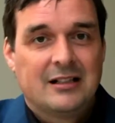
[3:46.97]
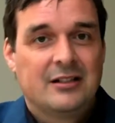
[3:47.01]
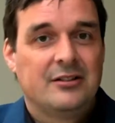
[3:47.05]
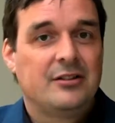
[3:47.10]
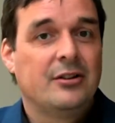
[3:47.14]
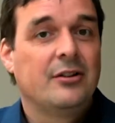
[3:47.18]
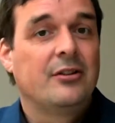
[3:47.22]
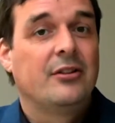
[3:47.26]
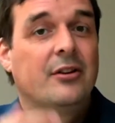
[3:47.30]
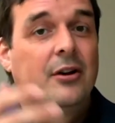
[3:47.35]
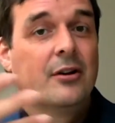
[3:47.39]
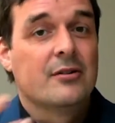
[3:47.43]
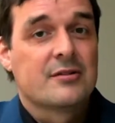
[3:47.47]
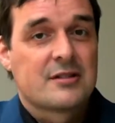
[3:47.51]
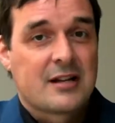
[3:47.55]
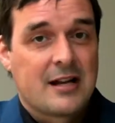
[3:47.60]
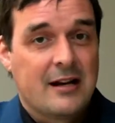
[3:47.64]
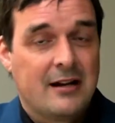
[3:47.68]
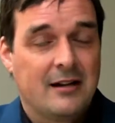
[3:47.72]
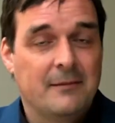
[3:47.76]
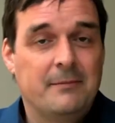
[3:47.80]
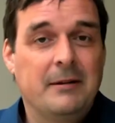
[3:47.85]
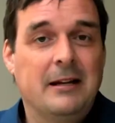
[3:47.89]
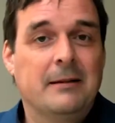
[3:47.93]
to those
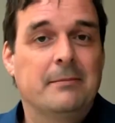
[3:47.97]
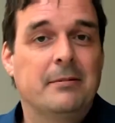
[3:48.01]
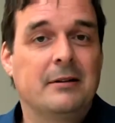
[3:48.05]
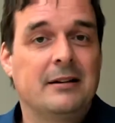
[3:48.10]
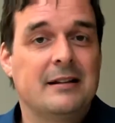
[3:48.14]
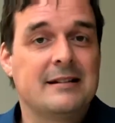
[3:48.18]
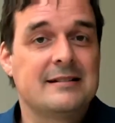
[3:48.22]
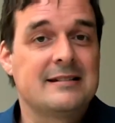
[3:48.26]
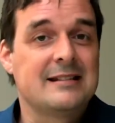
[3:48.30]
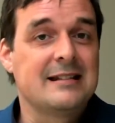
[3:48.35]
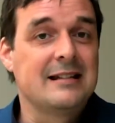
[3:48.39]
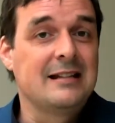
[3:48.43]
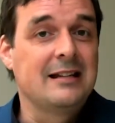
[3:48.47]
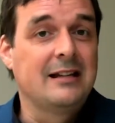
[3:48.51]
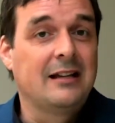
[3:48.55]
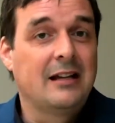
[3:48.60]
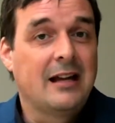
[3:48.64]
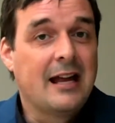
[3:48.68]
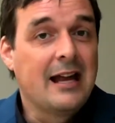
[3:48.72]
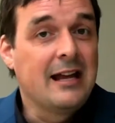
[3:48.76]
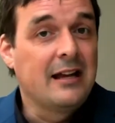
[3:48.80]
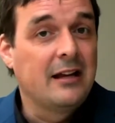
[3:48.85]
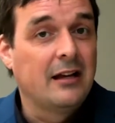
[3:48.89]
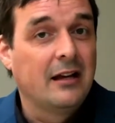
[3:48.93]
kind of people and see,
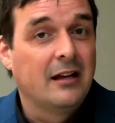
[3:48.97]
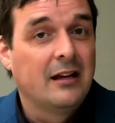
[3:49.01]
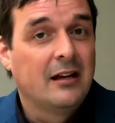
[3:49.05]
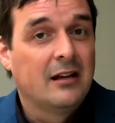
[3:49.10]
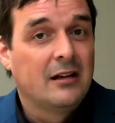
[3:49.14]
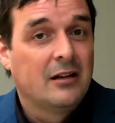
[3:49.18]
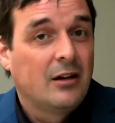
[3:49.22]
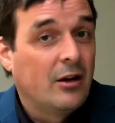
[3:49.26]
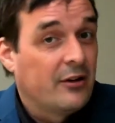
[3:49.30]
hey,